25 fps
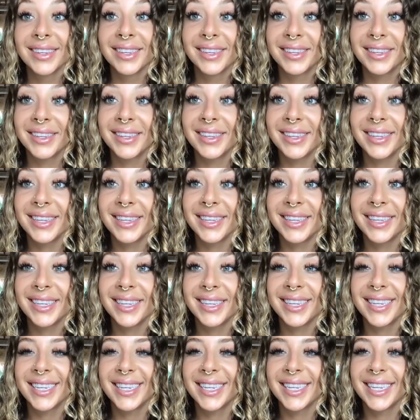
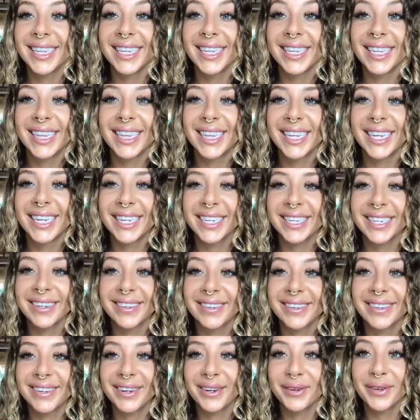This
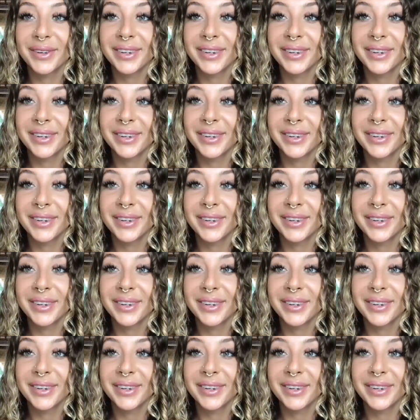is so